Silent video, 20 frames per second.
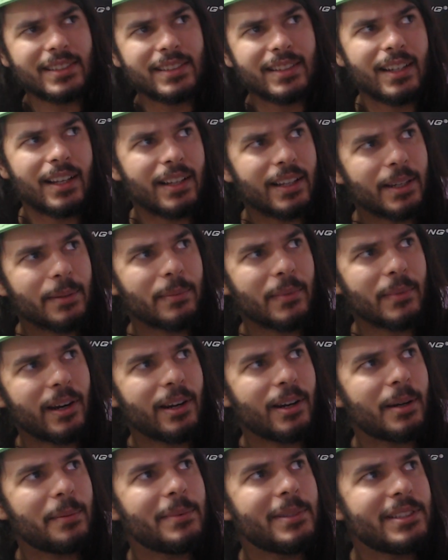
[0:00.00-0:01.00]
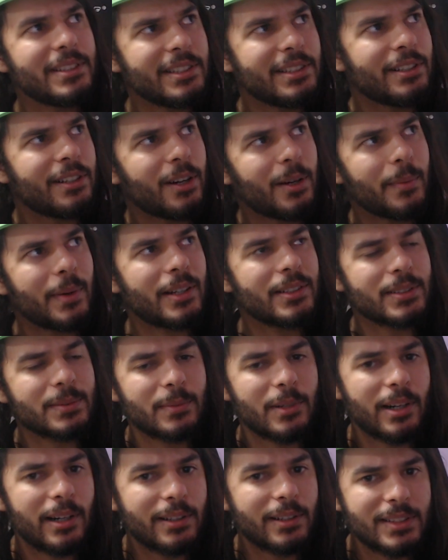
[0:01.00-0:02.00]
a lot like Mario RPG, Bowser and
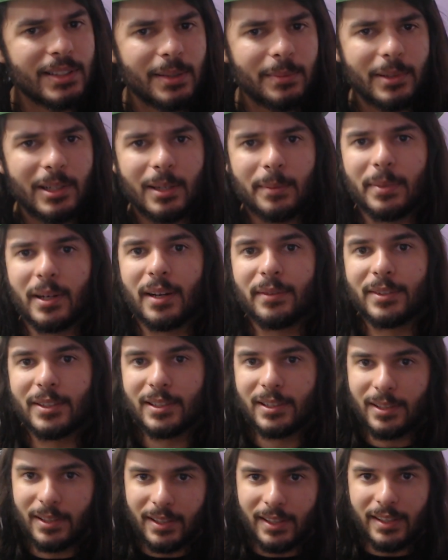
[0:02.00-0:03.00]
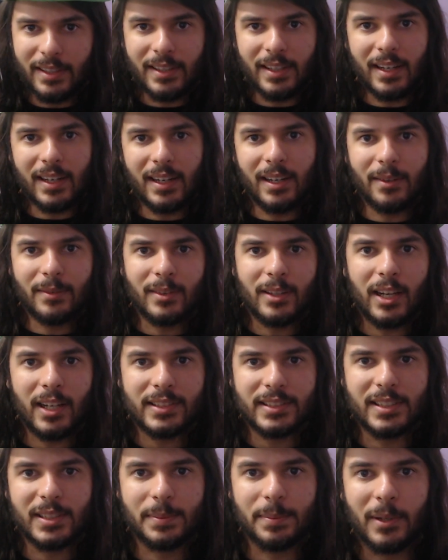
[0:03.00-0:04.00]
Mario teaming up after he
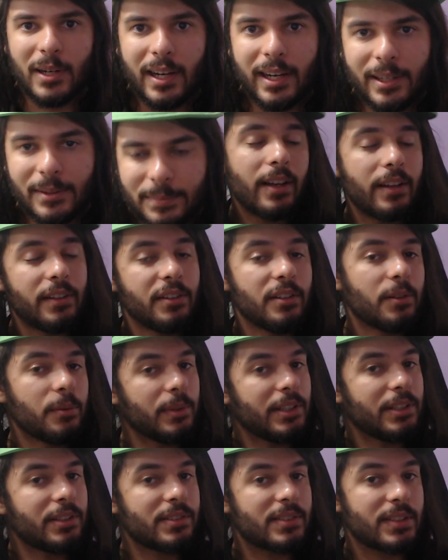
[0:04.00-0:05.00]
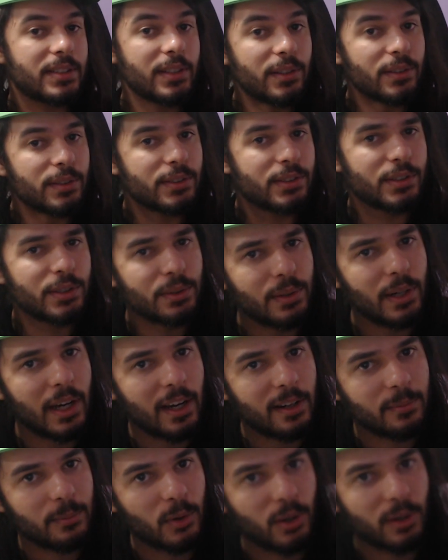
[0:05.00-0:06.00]
lost his pride. And we still do
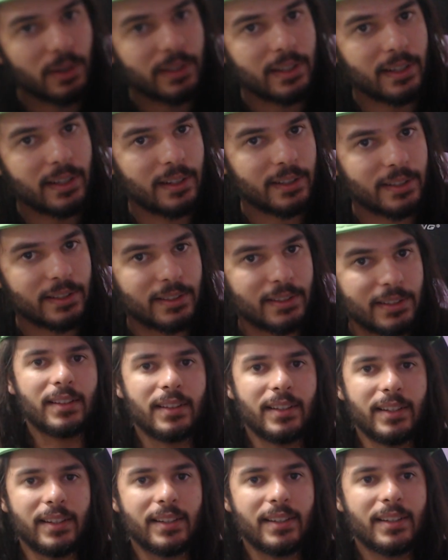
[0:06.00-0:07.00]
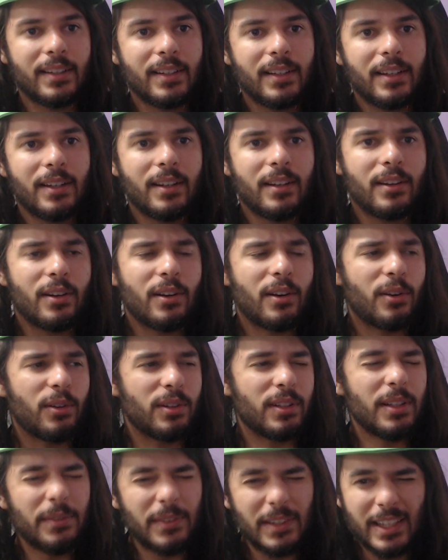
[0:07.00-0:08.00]
have more characters, like
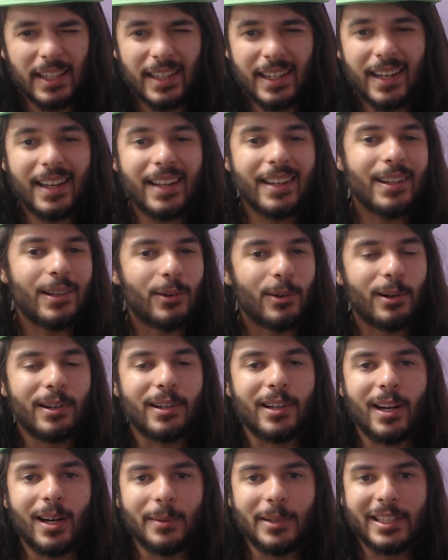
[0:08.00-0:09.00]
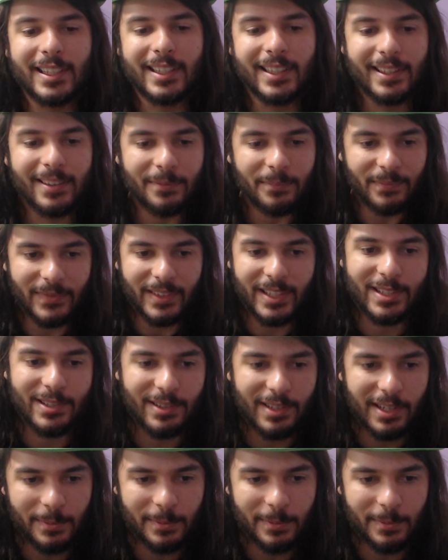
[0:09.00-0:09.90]
Olivia and the Origami King. Is her name